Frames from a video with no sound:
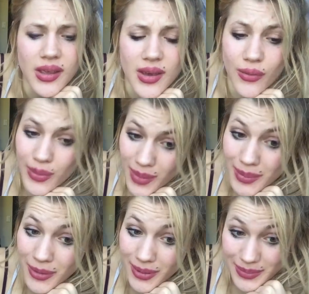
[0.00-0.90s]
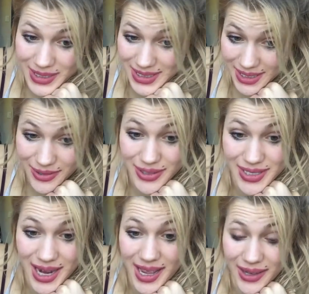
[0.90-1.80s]
What my mom doesn't
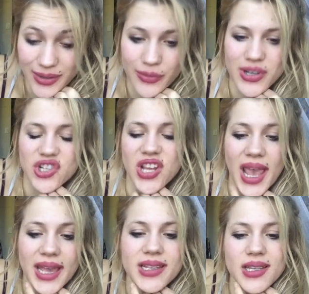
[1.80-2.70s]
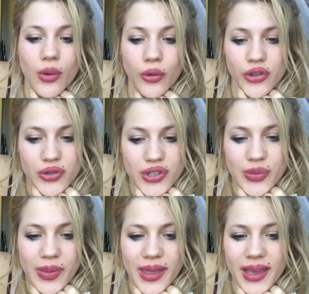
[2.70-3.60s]
understand when she hates the whole
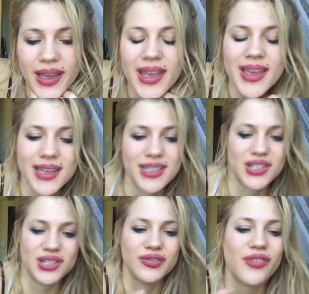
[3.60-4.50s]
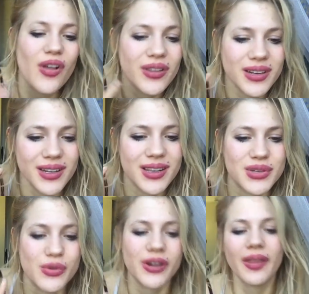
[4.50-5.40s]
YouTube thing is that she's fallen into
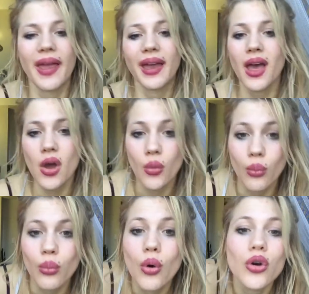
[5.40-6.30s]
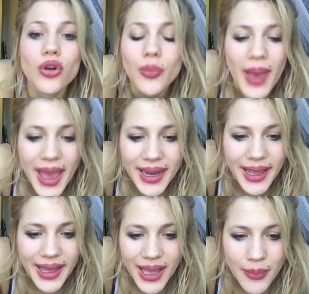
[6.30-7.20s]
this weird like moral
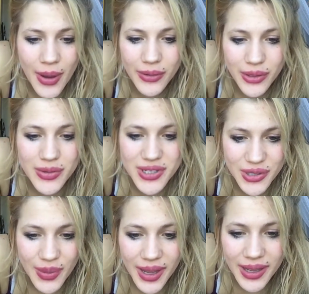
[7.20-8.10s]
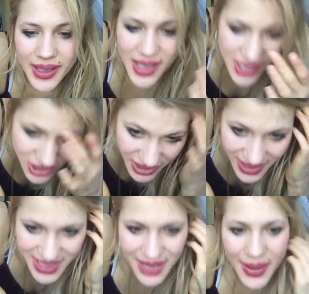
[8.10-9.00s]
panic about YouTubing. She
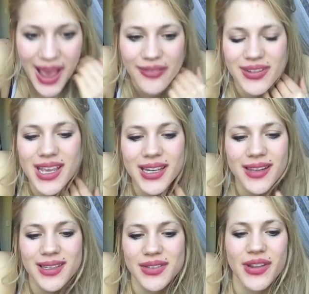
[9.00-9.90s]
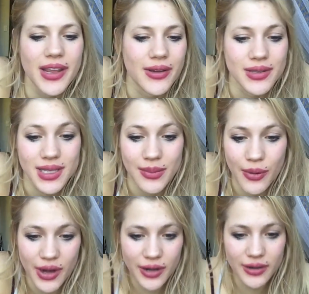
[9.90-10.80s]
thinks that I'm half naked in these videos and that
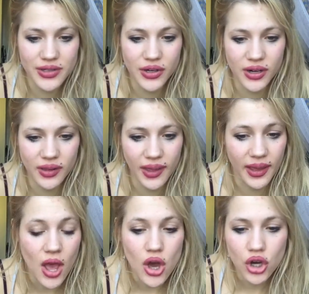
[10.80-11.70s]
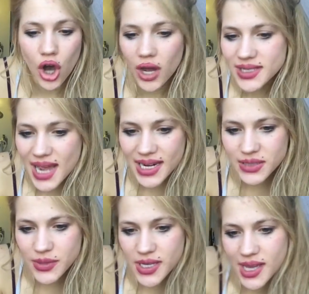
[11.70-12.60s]
predators are gonna like
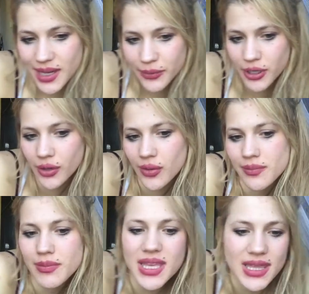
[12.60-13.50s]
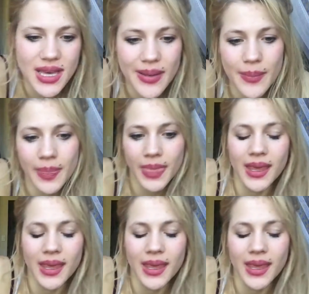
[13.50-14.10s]
contact me and I'm gonna go and meet them.